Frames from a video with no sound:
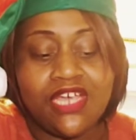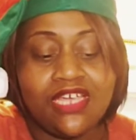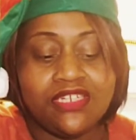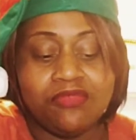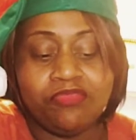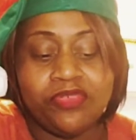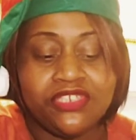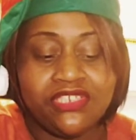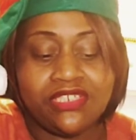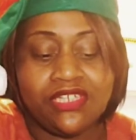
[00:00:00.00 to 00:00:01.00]
kind of
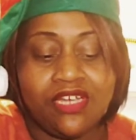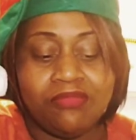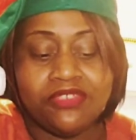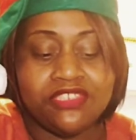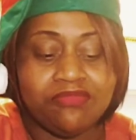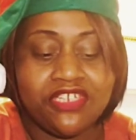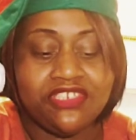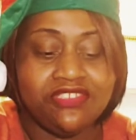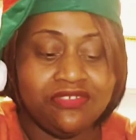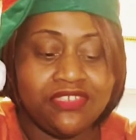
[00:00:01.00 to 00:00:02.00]
push it up as
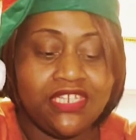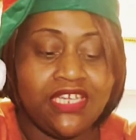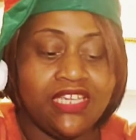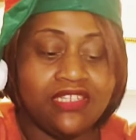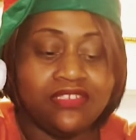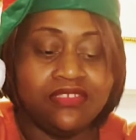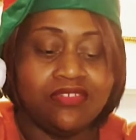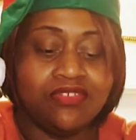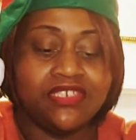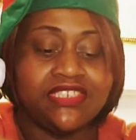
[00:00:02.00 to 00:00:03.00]
much as you can
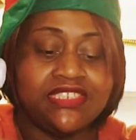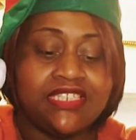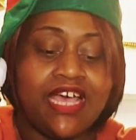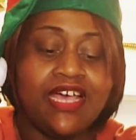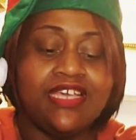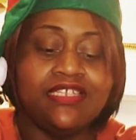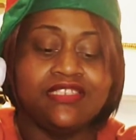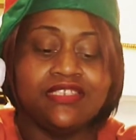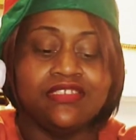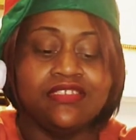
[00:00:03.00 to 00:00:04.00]
on the
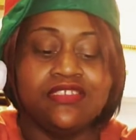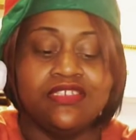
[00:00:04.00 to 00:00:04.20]
sides.